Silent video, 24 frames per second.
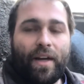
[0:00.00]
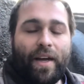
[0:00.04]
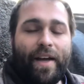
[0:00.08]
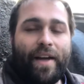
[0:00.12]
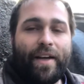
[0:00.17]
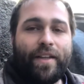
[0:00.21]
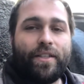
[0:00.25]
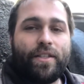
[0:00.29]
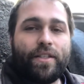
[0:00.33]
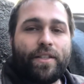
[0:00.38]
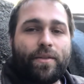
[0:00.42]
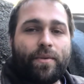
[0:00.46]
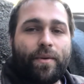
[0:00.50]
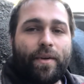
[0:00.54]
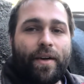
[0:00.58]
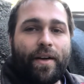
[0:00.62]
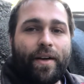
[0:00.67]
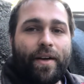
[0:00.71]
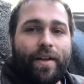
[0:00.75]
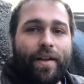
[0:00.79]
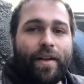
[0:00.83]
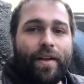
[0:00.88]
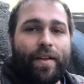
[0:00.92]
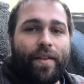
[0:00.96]
just wanted
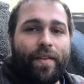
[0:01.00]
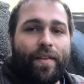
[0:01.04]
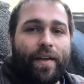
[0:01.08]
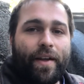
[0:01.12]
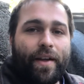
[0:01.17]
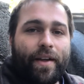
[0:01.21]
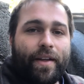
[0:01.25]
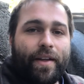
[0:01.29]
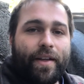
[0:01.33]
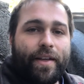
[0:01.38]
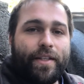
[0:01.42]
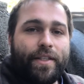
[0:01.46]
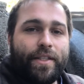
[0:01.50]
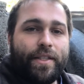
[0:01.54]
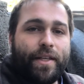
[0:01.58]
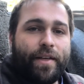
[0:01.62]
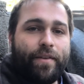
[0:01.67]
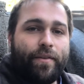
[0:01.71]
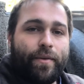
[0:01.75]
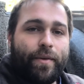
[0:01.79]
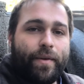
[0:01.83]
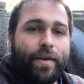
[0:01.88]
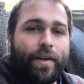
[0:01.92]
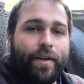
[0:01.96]
to thank each and
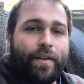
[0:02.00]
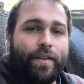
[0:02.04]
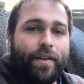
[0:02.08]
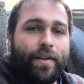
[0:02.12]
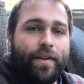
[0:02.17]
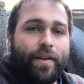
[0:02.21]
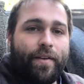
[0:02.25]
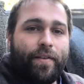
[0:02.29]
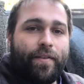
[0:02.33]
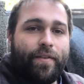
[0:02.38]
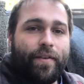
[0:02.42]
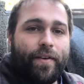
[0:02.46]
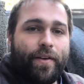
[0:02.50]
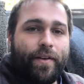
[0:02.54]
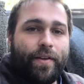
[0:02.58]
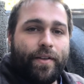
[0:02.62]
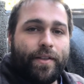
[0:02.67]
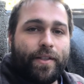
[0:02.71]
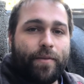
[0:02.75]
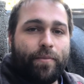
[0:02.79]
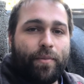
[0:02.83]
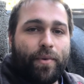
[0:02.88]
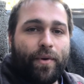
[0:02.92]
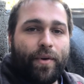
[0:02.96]
everyone out there for
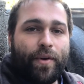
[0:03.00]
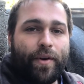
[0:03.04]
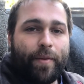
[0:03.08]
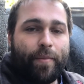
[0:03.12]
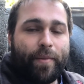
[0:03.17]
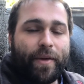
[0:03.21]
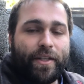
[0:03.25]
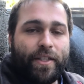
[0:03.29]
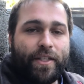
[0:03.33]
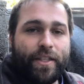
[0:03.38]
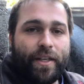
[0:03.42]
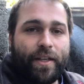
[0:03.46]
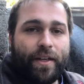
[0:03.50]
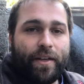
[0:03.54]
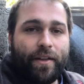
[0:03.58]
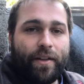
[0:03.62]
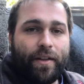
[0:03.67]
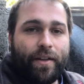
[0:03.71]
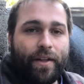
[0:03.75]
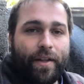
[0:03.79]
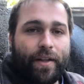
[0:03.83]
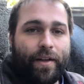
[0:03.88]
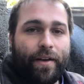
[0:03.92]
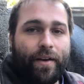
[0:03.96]
supporting my
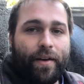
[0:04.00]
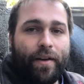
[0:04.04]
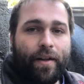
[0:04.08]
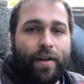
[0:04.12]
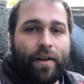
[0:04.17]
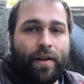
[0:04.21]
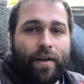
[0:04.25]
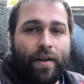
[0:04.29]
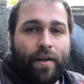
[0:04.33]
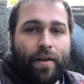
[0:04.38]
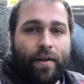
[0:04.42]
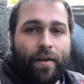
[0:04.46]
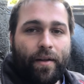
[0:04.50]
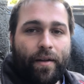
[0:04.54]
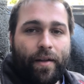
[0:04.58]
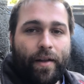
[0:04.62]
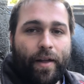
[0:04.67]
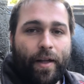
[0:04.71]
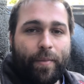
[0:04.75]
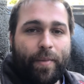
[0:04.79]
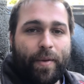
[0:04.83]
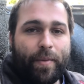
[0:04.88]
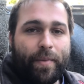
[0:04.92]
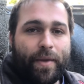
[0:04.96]
channel and
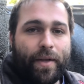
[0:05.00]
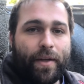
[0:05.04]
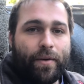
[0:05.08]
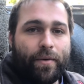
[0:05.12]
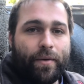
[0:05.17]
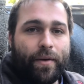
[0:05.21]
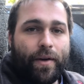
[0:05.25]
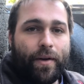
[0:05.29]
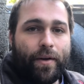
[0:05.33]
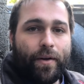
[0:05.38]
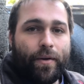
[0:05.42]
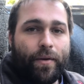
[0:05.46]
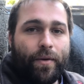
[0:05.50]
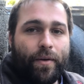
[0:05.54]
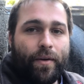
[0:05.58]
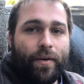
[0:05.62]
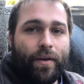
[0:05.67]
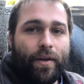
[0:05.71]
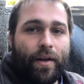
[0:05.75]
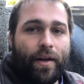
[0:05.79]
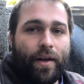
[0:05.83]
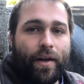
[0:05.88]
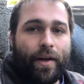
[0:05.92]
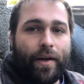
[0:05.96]
helping me grow.
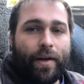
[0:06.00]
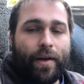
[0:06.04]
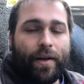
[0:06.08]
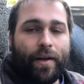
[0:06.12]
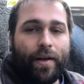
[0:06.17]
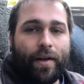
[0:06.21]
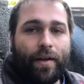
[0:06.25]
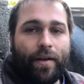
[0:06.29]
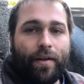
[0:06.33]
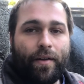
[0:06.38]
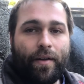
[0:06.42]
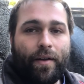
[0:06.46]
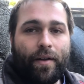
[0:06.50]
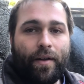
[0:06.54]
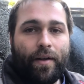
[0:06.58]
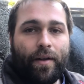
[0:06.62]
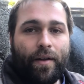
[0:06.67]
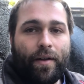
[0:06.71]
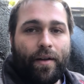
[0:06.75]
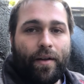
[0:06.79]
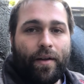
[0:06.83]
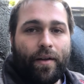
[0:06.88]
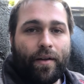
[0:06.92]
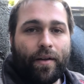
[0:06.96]
I
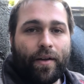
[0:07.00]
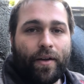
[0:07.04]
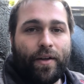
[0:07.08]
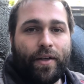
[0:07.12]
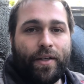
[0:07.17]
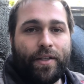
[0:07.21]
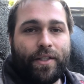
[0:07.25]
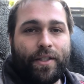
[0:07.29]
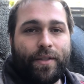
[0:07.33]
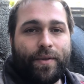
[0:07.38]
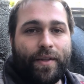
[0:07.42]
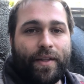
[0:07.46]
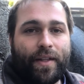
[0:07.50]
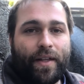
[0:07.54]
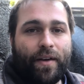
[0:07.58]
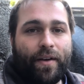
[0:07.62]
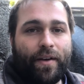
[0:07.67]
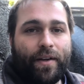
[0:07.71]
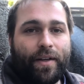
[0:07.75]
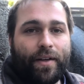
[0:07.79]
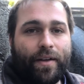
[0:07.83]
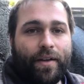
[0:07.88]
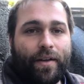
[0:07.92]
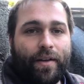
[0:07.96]
couldn't do it
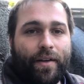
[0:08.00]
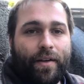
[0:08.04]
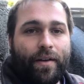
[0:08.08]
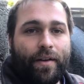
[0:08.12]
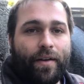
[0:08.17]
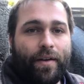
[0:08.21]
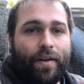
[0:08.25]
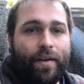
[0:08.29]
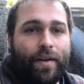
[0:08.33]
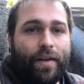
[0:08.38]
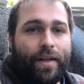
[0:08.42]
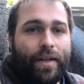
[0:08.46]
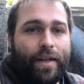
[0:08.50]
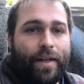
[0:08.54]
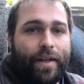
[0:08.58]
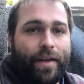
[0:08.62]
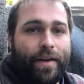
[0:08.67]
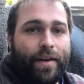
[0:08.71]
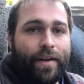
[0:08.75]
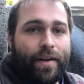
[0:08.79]
without y'all, and